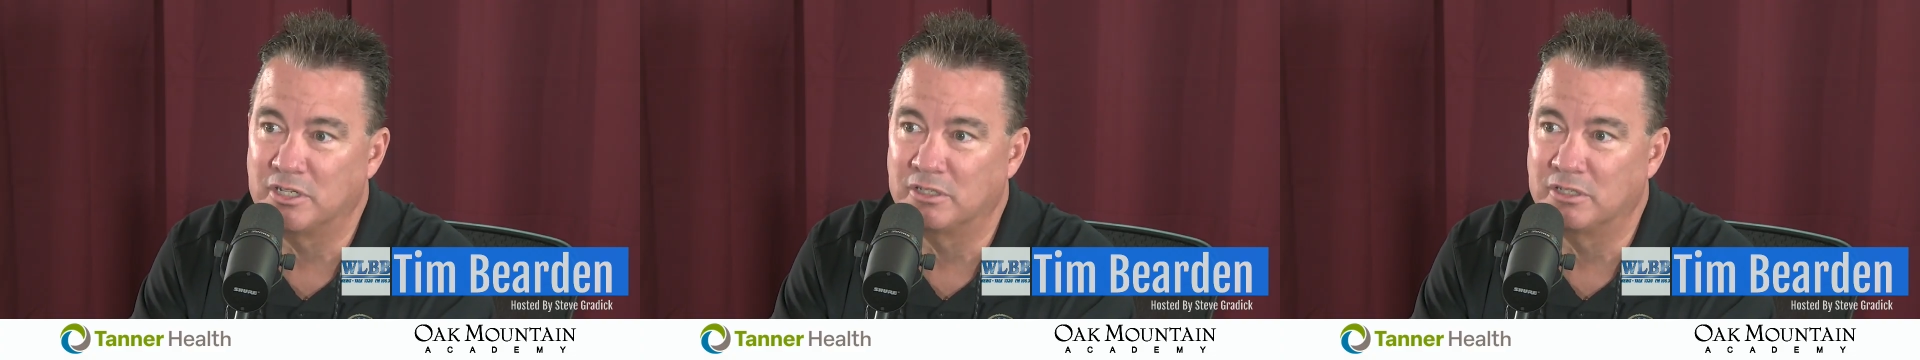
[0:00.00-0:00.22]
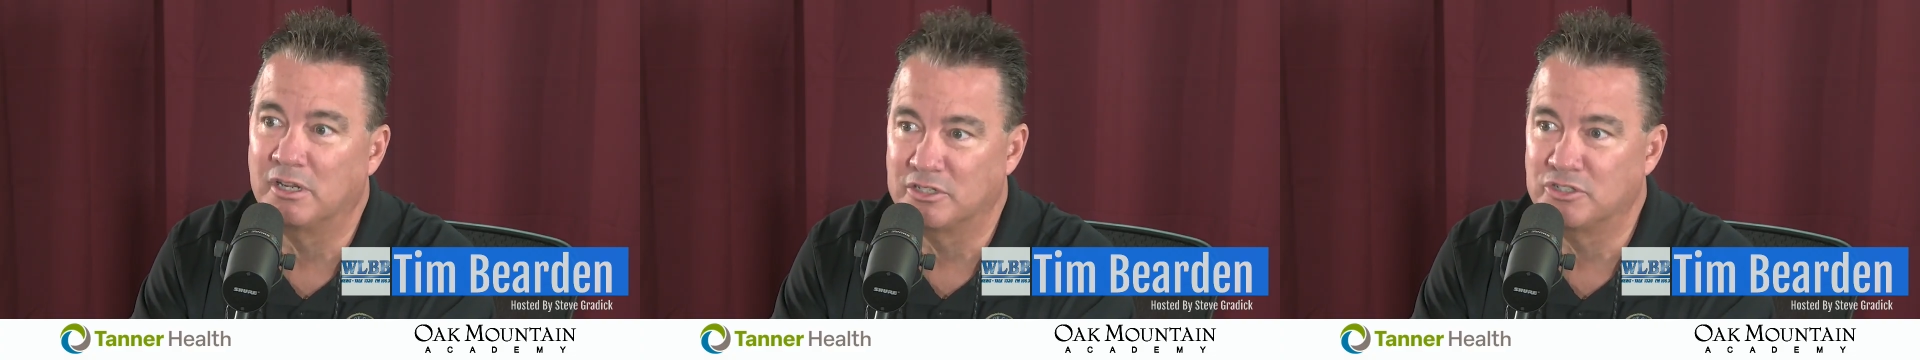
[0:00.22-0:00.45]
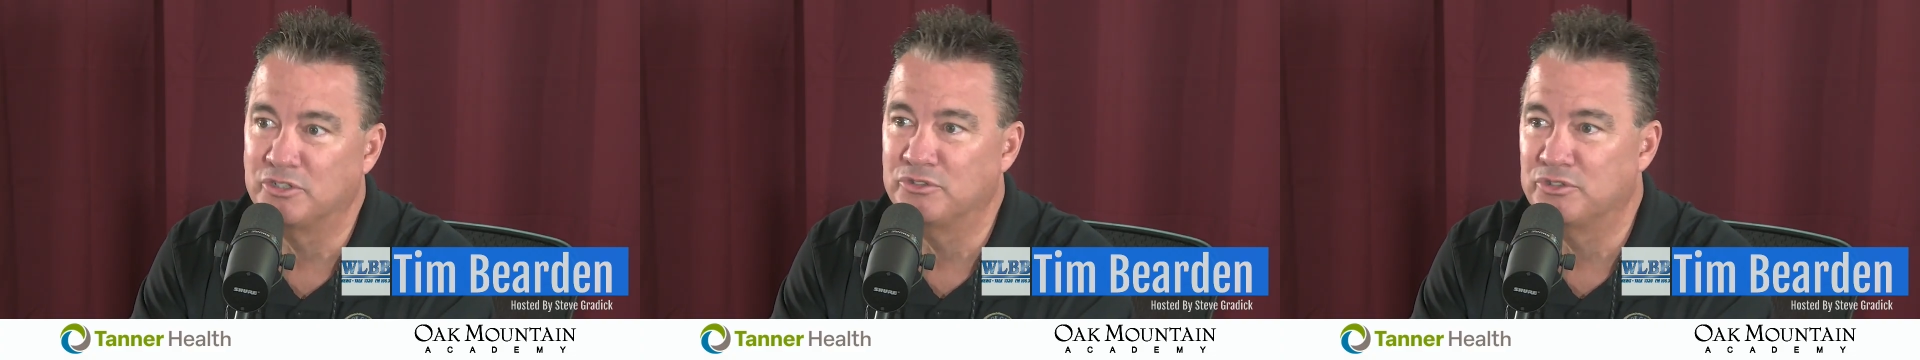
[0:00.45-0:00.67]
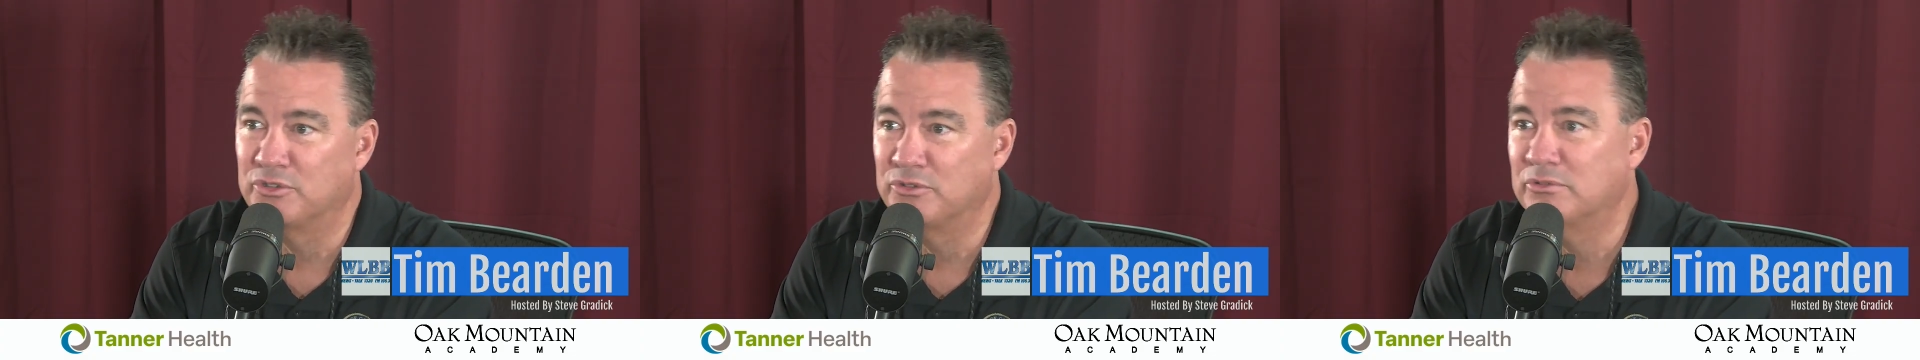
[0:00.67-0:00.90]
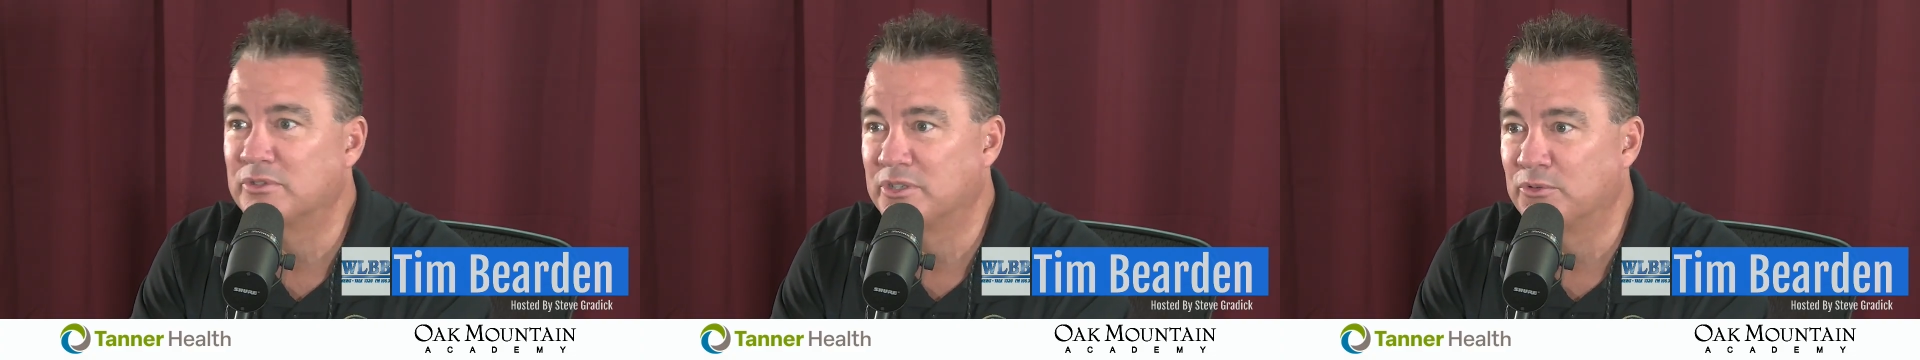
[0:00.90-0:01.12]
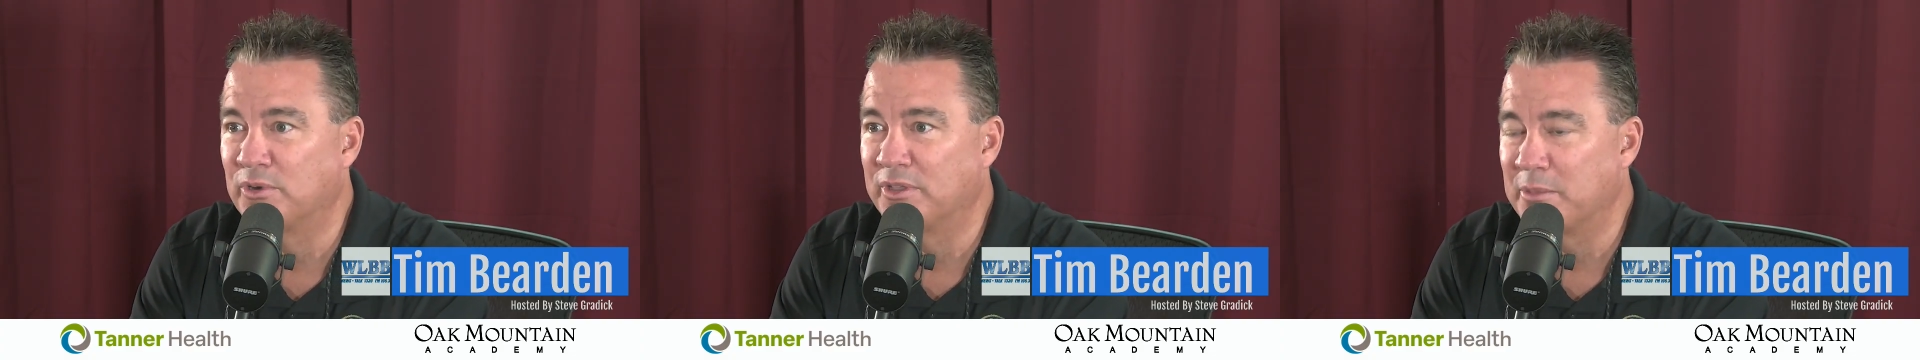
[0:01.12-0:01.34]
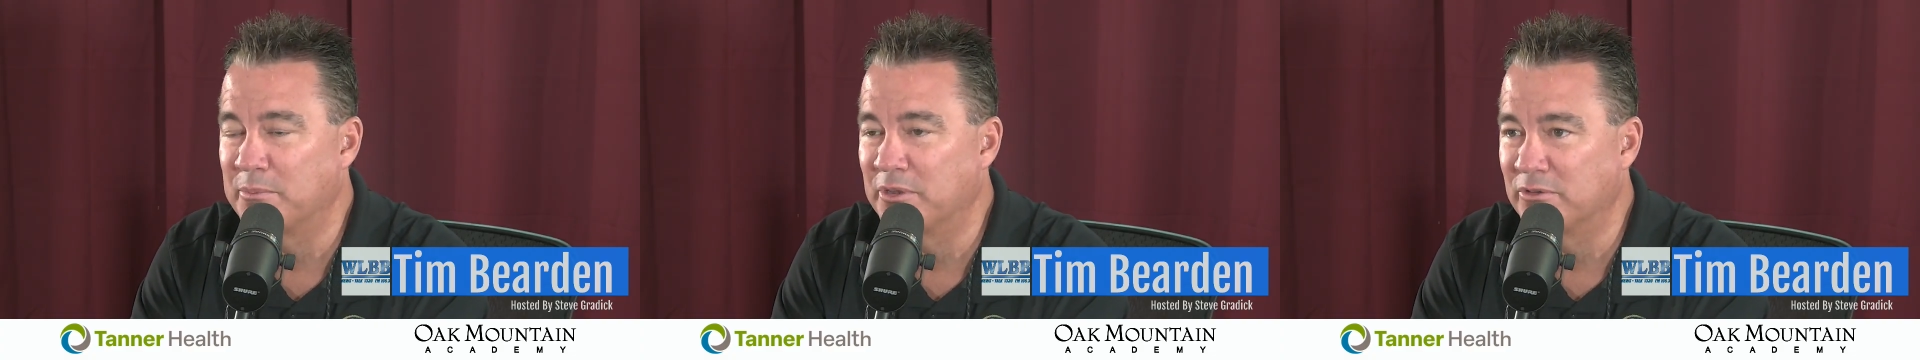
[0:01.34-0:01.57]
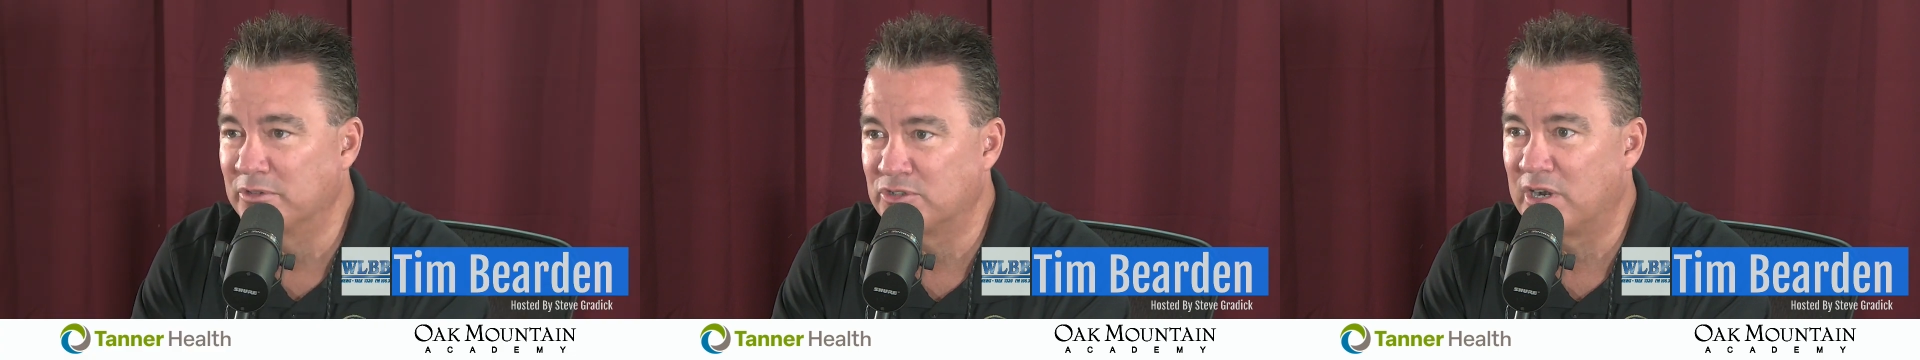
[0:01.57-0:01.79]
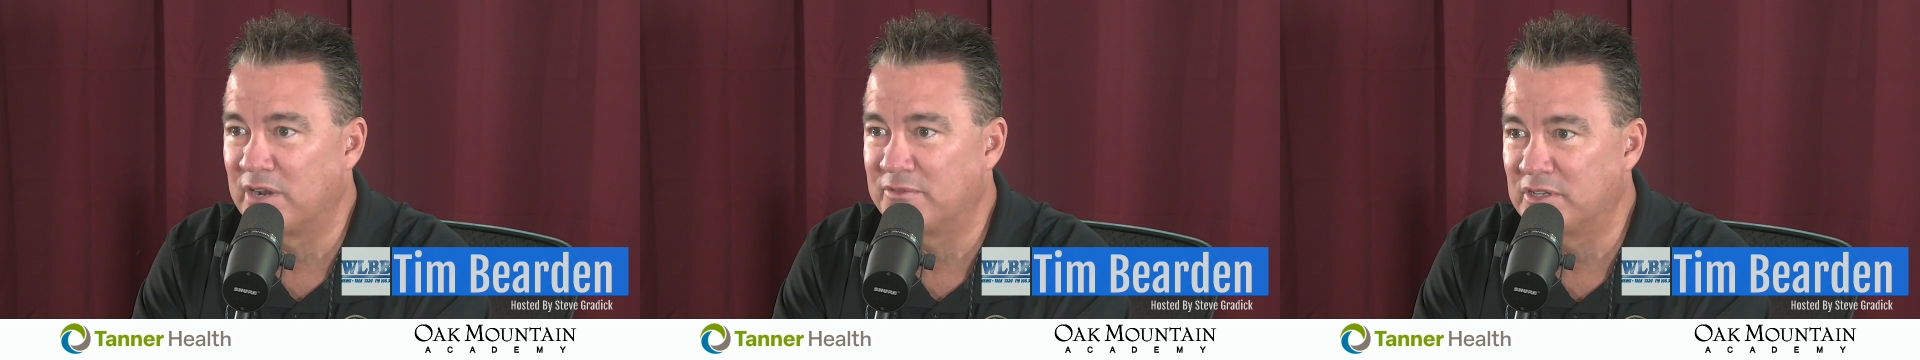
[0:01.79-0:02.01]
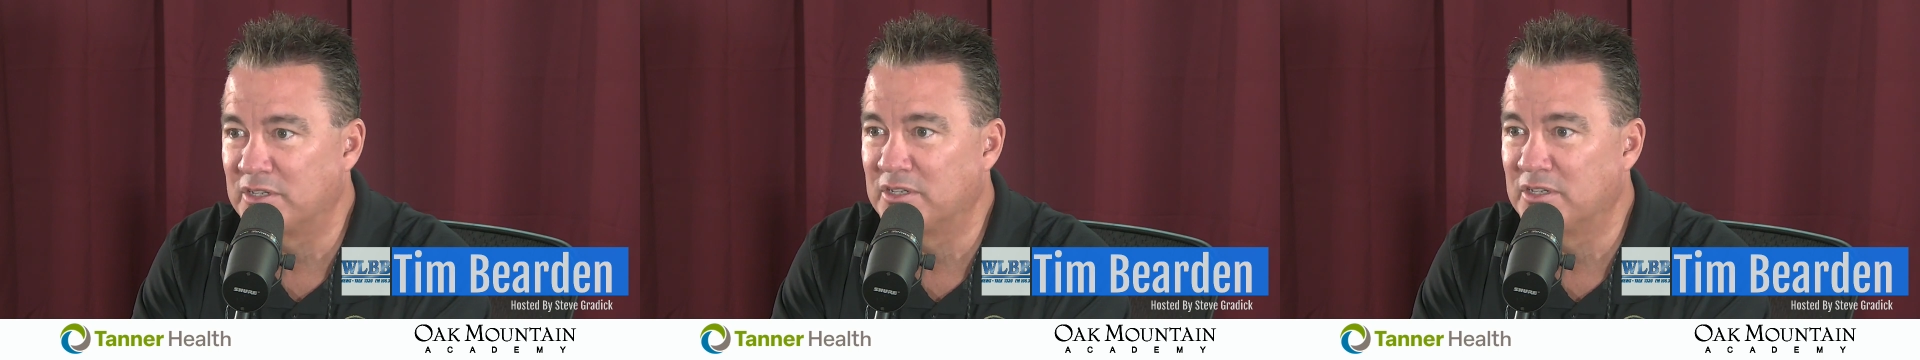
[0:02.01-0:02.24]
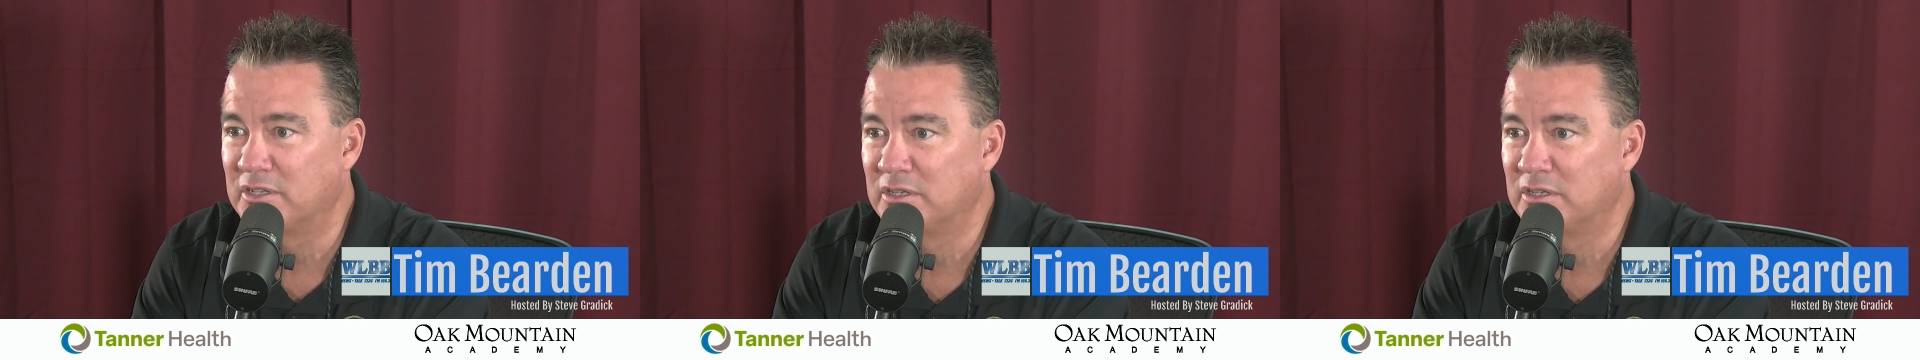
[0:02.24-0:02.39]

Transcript: unconstitutional the way that bill was drafted.